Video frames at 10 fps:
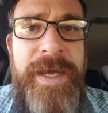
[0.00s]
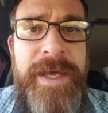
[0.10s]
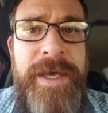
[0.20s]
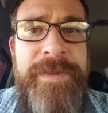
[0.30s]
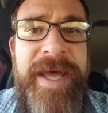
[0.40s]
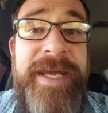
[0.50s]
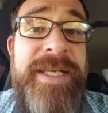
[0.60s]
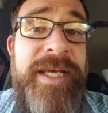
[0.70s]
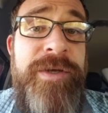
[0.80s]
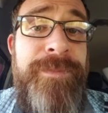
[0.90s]
That
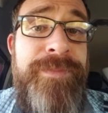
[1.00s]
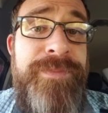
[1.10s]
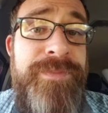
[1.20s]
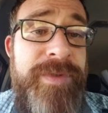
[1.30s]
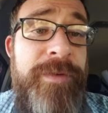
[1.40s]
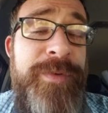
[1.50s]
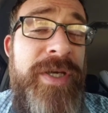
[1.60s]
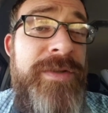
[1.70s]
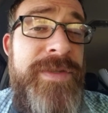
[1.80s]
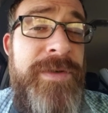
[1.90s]
can help you
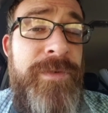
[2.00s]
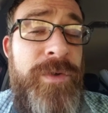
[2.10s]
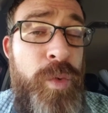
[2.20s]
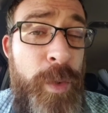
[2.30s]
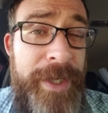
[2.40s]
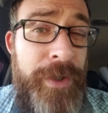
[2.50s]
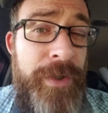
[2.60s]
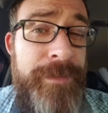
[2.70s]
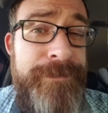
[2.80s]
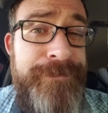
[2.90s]
get there
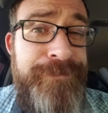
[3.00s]
quicker.